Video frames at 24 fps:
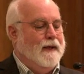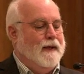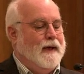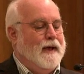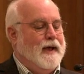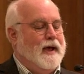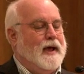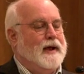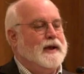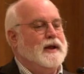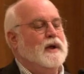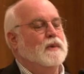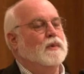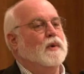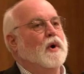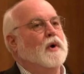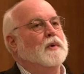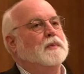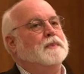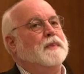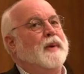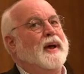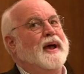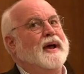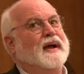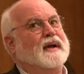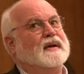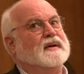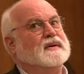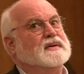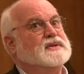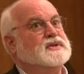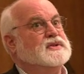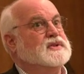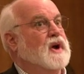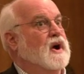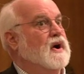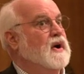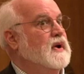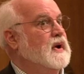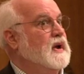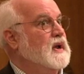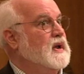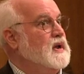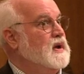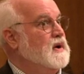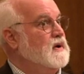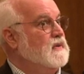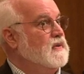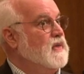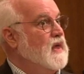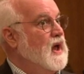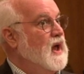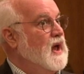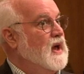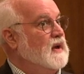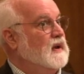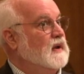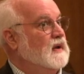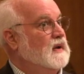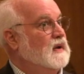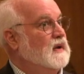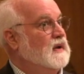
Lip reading: And he wrote back, "Sorry to hear that."